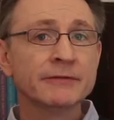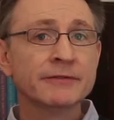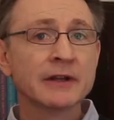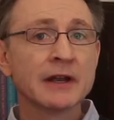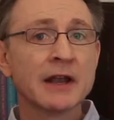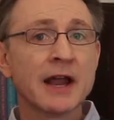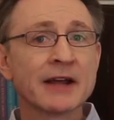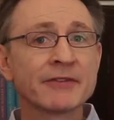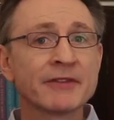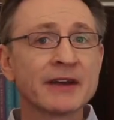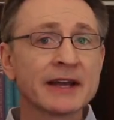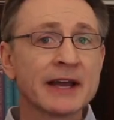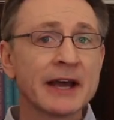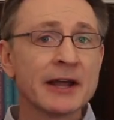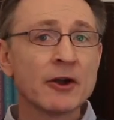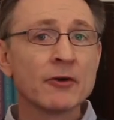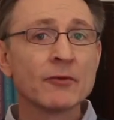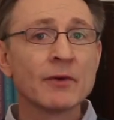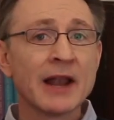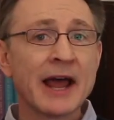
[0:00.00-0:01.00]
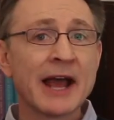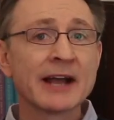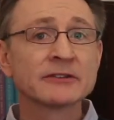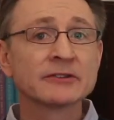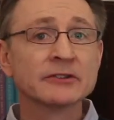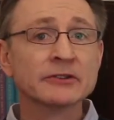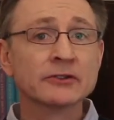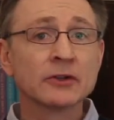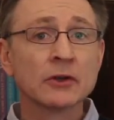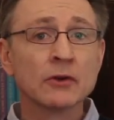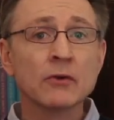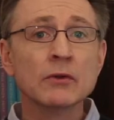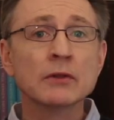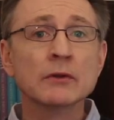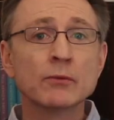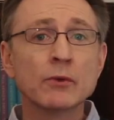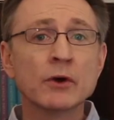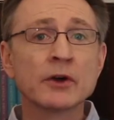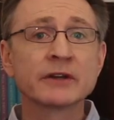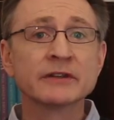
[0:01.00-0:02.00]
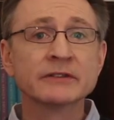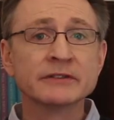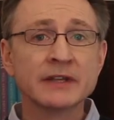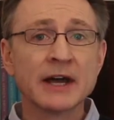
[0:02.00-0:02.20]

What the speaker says: feel like they cannot relax until all the work is